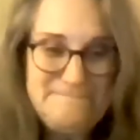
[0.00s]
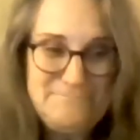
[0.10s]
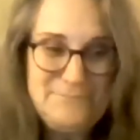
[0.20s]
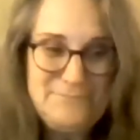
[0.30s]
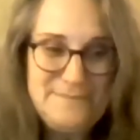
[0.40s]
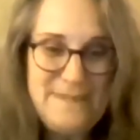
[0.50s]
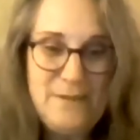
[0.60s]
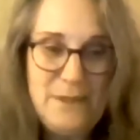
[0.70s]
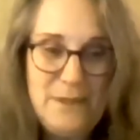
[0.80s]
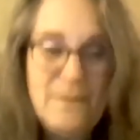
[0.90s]
And I'll put it in the
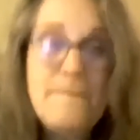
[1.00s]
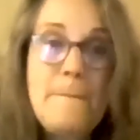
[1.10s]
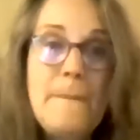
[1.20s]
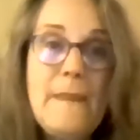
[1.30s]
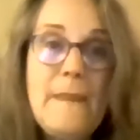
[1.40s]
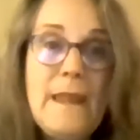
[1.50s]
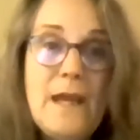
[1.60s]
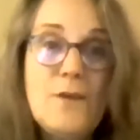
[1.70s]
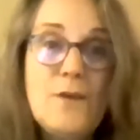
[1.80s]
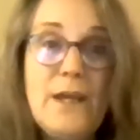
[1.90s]
go. notes.
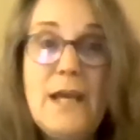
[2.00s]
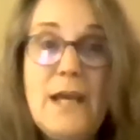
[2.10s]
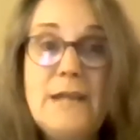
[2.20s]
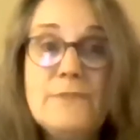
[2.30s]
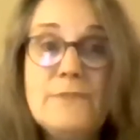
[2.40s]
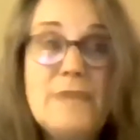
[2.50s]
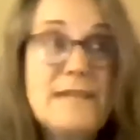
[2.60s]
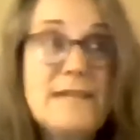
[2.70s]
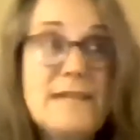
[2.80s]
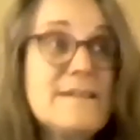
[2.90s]
Okay. And the
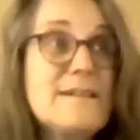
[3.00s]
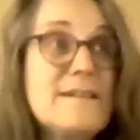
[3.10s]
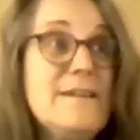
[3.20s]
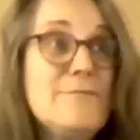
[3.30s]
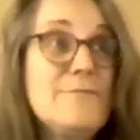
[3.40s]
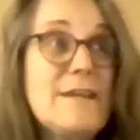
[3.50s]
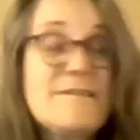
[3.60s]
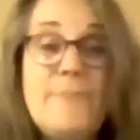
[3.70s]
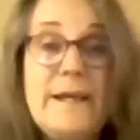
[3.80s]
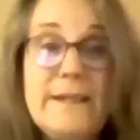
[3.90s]
rest, uh, the rest of
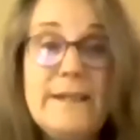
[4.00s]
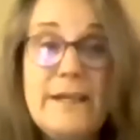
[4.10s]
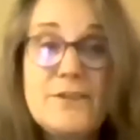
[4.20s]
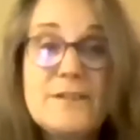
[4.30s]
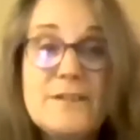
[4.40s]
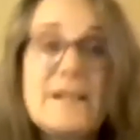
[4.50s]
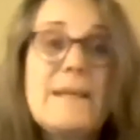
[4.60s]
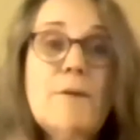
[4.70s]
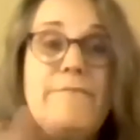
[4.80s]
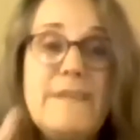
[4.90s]
my connections, like I'm
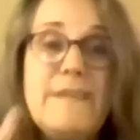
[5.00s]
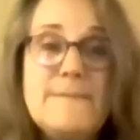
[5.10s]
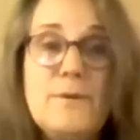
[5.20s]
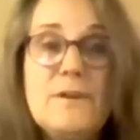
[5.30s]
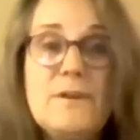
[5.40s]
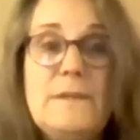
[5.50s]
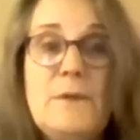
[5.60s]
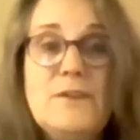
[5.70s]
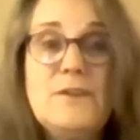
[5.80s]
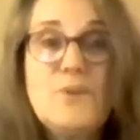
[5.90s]
on Facebook, I'm
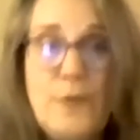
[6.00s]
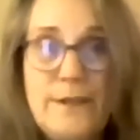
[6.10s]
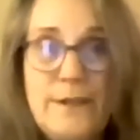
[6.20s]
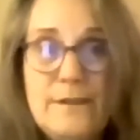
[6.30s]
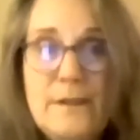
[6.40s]
on Twitter.